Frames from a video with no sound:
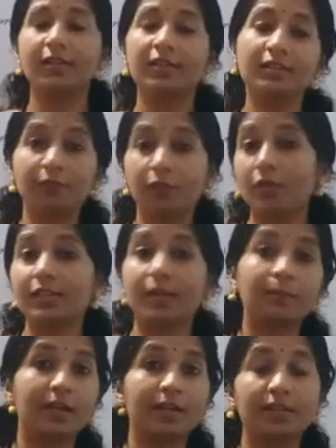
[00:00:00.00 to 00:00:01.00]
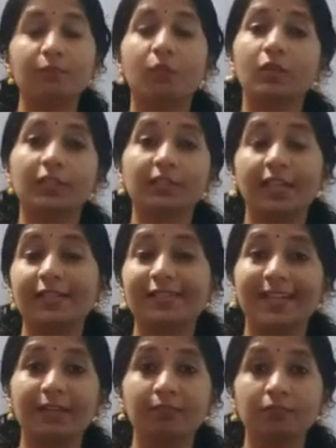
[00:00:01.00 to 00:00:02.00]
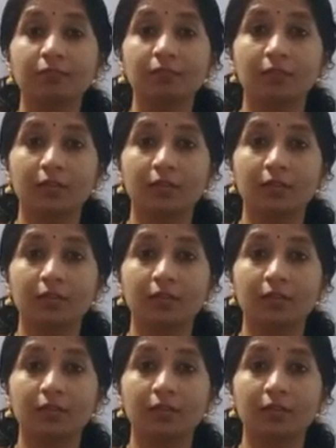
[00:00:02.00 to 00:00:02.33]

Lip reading: Is the force applied in both the case same?